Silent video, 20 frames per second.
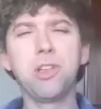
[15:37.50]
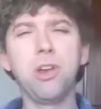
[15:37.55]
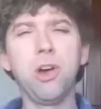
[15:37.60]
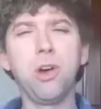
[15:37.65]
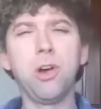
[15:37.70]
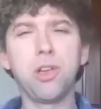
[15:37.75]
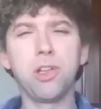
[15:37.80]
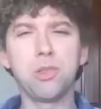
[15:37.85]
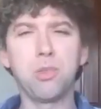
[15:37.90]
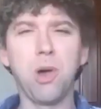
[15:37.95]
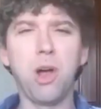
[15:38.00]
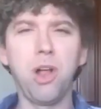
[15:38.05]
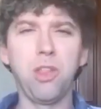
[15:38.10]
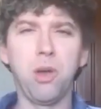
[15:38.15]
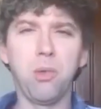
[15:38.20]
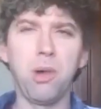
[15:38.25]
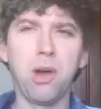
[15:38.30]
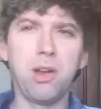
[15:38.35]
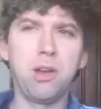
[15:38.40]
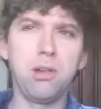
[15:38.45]
to note as well
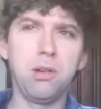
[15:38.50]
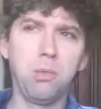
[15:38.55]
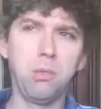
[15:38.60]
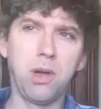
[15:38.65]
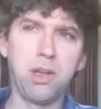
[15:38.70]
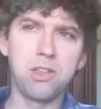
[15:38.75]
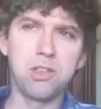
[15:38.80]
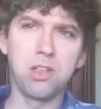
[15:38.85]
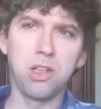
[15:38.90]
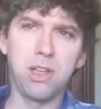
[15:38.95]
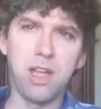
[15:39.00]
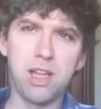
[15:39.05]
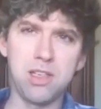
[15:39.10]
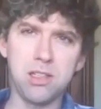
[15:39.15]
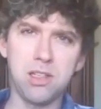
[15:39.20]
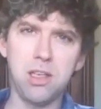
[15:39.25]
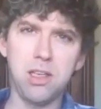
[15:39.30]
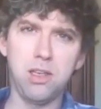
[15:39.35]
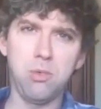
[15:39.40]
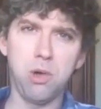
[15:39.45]
that when
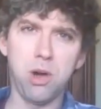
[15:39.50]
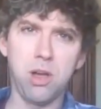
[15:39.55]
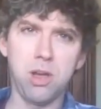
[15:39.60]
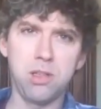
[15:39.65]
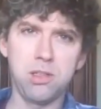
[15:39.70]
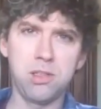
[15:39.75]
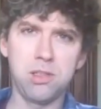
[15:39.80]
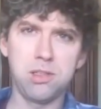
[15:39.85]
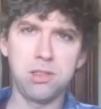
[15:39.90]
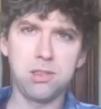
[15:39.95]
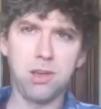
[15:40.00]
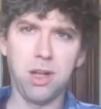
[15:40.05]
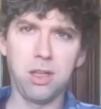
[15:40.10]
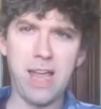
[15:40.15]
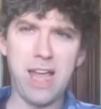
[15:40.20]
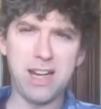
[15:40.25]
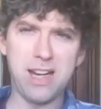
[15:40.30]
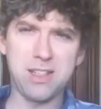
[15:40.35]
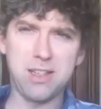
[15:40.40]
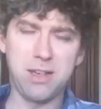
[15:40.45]
Zelensky was
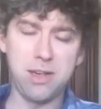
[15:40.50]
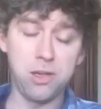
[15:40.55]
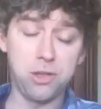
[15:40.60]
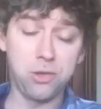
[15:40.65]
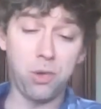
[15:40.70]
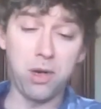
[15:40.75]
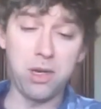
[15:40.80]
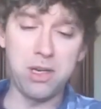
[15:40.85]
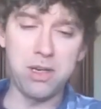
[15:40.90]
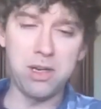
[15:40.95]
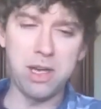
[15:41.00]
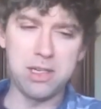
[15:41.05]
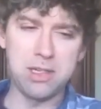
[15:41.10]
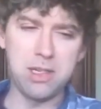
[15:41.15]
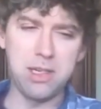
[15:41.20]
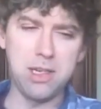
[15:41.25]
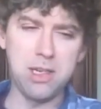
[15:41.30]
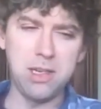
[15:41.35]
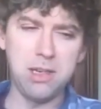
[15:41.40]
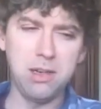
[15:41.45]
elected in
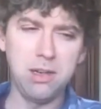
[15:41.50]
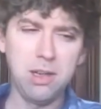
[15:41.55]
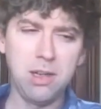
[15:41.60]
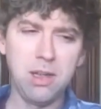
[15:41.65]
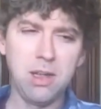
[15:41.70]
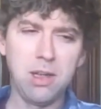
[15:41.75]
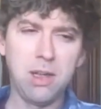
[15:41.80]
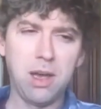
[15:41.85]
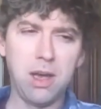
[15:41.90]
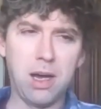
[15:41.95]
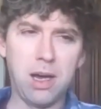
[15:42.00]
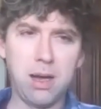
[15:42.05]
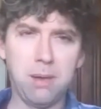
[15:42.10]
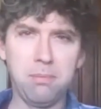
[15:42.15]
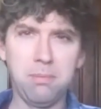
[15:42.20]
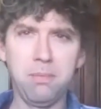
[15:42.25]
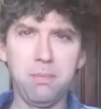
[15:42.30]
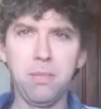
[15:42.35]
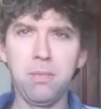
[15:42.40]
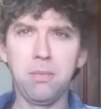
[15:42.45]
2019,
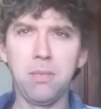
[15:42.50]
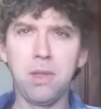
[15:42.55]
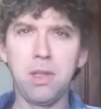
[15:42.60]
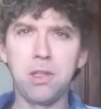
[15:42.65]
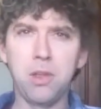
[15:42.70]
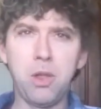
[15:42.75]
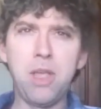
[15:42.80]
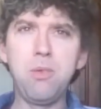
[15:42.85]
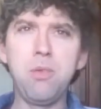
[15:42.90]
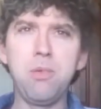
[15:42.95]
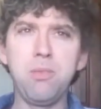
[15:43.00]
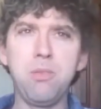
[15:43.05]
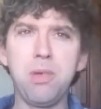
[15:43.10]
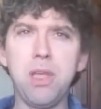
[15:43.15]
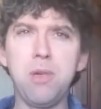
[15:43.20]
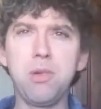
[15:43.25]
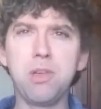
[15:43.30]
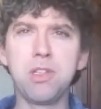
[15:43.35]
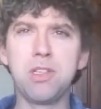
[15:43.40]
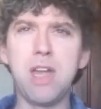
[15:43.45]
he
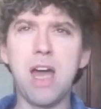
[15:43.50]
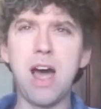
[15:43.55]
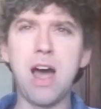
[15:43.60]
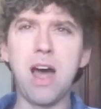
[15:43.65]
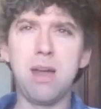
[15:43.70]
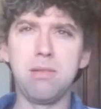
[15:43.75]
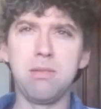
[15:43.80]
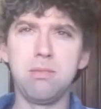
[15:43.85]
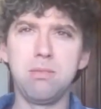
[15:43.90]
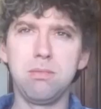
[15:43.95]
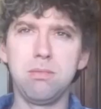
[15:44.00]
was not